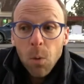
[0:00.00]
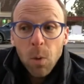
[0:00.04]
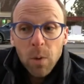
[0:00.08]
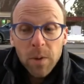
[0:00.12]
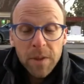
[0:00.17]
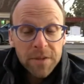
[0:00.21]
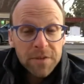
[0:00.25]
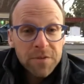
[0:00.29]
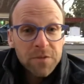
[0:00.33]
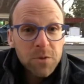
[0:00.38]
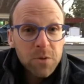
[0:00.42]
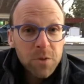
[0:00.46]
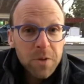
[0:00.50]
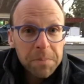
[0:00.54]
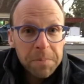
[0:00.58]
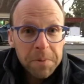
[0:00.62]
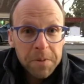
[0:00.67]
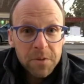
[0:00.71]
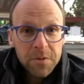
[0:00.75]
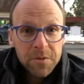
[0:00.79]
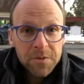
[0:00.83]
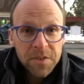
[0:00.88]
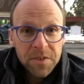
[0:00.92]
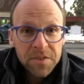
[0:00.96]
Well, this new
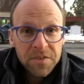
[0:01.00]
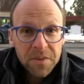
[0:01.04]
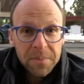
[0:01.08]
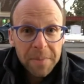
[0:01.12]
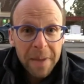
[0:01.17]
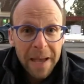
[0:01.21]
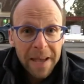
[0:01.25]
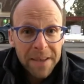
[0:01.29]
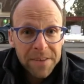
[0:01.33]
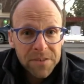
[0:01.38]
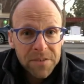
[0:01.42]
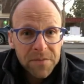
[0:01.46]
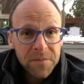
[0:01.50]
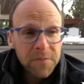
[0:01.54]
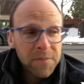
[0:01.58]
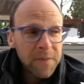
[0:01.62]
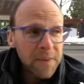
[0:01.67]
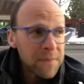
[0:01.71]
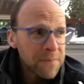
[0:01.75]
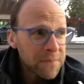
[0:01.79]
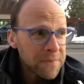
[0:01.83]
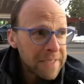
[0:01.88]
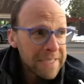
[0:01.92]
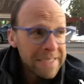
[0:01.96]
computer system has
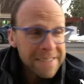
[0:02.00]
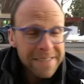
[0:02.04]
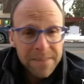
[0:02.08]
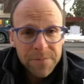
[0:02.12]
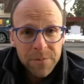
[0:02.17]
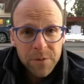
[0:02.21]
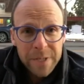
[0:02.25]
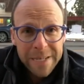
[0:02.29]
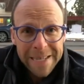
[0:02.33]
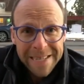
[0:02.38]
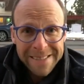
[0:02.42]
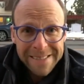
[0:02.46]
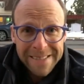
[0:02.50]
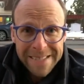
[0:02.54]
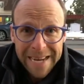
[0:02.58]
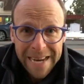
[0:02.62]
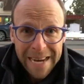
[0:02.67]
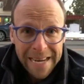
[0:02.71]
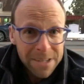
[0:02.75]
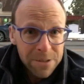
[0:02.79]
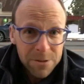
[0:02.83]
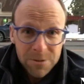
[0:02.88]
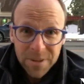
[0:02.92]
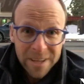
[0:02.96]
50 different
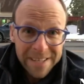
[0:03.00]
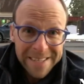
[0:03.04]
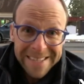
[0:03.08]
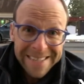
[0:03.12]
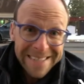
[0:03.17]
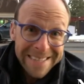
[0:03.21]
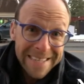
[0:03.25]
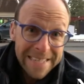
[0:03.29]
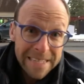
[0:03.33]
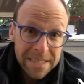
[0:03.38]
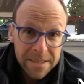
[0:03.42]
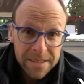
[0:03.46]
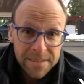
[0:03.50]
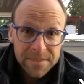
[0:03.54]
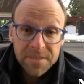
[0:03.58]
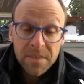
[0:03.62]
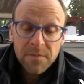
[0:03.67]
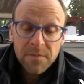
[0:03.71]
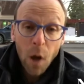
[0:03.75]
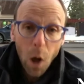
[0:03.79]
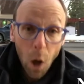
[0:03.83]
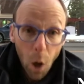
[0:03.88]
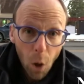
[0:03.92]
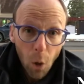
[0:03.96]
indicators. I didn't get a
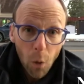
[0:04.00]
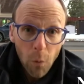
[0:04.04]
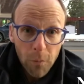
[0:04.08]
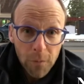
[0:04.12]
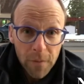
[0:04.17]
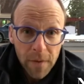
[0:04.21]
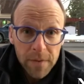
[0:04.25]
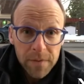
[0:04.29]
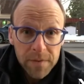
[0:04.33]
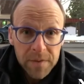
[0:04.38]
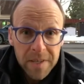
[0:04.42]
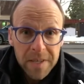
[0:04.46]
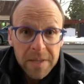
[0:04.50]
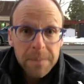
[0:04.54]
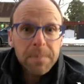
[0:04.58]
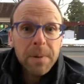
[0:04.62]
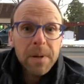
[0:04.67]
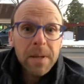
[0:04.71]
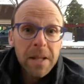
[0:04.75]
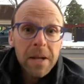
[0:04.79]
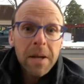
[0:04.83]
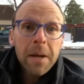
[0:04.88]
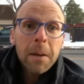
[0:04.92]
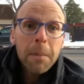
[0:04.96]
of all 50,
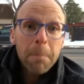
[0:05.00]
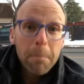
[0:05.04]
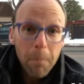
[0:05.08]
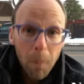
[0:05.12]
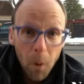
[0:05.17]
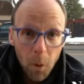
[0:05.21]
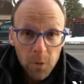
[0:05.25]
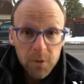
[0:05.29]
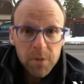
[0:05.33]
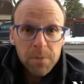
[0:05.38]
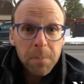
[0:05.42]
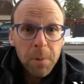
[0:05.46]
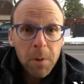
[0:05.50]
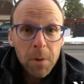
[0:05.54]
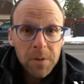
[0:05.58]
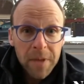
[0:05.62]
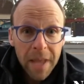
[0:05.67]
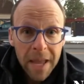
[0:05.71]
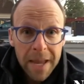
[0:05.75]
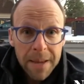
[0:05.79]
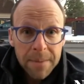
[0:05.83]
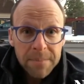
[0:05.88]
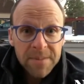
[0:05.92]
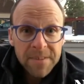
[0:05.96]
but multiple
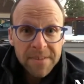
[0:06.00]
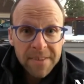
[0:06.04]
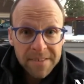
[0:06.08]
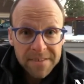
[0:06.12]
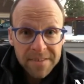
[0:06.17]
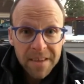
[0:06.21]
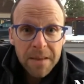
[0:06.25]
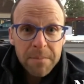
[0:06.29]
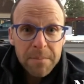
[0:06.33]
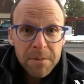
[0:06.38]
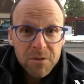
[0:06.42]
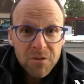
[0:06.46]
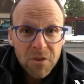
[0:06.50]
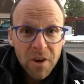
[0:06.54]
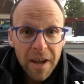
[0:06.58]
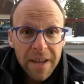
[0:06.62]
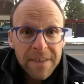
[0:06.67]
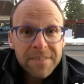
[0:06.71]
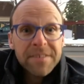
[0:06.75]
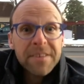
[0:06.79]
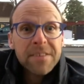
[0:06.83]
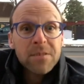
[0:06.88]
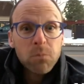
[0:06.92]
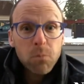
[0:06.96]
names at the same
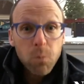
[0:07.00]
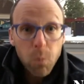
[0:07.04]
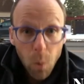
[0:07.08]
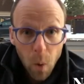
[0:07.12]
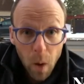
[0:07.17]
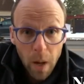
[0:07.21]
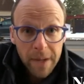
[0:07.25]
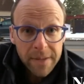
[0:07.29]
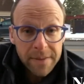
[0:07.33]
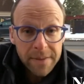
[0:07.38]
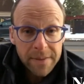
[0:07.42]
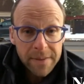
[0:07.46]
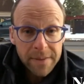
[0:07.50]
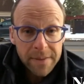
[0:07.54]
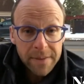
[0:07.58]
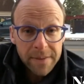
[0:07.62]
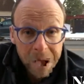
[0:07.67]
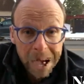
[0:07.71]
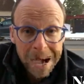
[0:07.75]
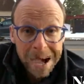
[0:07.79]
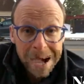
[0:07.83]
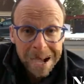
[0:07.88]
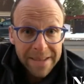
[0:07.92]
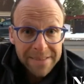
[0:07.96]
address is one
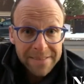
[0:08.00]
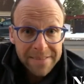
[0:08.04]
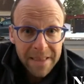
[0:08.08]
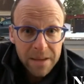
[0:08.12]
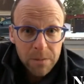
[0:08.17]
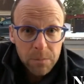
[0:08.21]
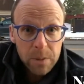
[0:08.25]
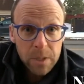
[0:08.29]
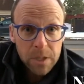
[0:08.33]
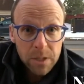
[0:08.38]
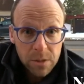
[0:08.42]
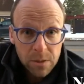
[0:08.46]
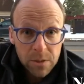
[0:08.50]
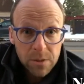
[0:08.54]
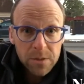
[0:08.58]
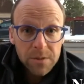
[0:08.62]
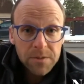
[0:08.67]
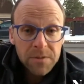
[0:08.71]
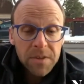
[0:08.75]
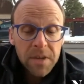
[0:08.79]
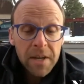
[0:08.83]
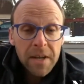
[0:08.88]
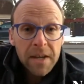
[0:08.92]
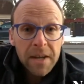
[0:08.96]
flag that would
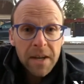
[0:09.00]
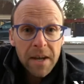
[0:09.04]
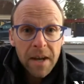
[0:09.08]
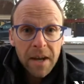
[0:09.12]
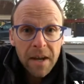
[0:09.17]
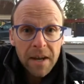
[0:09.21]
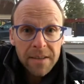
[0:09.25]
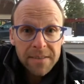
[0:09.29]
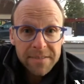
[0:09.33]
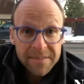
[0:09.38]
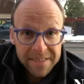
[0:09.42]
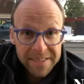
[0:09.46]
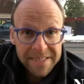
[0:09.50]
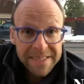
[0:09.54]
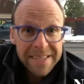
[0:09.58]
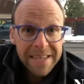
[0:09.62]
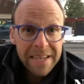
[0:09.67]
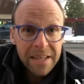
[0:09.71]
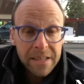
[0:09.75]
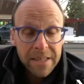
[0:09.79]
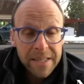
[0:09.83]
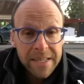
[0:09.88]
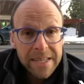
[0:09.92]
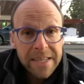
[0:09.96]
alert
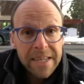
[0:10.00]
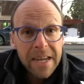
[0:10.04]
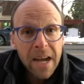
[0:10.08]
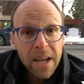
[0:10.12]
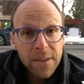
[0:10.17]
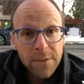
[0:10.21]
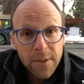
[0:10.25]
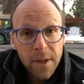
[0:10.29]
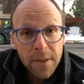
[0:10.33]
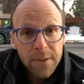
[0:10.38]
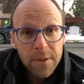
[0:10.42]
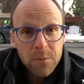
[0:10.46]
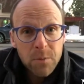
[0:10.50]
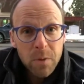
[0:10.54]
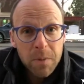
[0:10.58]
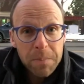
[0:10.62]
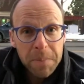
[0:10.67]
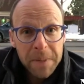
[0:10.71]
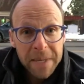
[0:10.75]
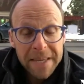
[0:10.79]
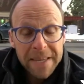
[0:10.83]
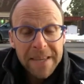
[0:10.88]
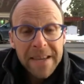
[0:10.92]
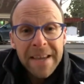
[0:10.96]
CDLE. Another
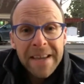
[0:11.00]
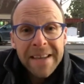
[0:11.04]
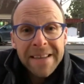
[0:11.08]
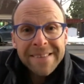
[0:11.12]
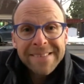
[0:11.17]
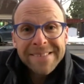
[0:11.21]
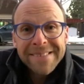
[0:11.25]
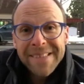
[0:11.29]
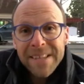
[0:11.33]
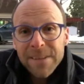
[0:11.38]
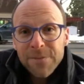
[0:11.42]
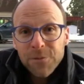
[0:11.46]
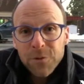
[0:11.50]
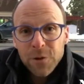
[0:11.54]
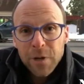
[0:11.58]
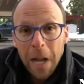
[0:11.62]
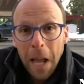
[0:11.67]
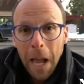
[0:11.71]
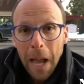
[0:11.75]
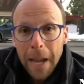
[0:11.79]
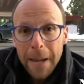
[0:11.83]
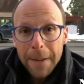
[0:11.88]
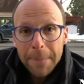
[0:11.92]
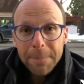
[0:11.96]
would be
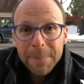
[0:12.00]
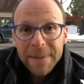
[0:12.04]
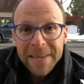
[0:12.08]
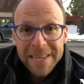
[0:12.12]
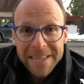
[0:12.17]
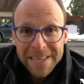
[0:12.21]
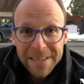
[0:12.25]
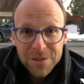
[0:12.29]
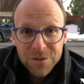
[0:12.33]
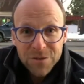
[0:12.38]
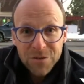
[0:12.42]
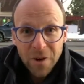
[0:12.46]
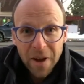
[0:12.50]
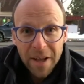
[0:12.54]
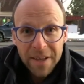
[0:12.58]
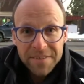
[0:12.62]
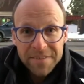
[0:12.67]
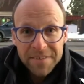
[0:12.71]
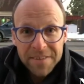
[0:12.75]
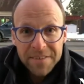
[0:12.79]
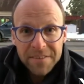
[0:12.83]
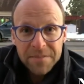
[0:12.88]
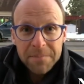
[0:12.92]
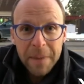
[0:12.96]
different IP
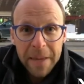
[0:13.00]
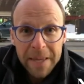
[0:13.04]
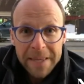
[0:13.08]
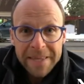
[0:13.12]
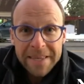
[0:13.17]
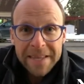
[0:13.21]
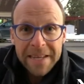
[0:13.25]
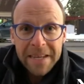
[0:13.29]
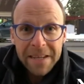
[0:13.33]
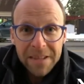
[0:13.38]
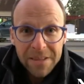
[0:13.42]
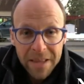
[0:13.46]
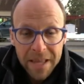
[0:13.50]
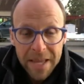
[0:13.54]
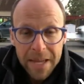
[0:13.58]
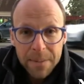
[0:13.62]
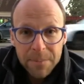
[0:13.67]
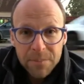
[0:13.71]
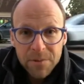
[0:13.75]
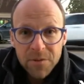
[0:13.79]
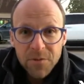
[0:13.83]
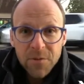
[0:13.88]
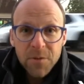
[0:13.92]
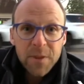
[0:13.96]
addresses making
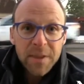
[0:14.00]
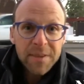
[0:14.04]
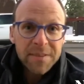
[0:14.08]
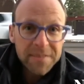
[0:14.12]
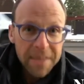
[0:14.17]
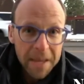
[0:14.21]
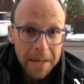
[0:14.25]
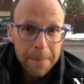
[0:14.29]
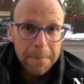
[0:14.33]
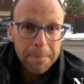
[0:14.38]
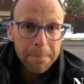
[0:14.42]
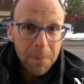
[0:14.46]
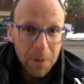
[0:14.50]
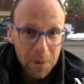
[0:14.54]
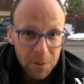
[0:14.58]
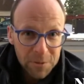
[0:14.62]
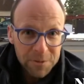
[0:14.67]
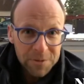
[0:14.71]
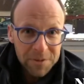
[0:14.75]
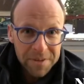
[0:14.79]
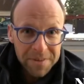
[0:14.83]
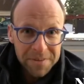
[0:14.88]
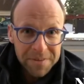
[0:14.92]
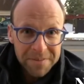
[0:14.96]
claims for the same
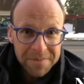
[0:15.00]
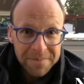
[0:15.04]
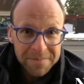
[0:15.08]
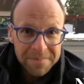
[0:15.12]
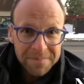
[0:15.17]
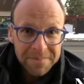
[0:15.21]
person.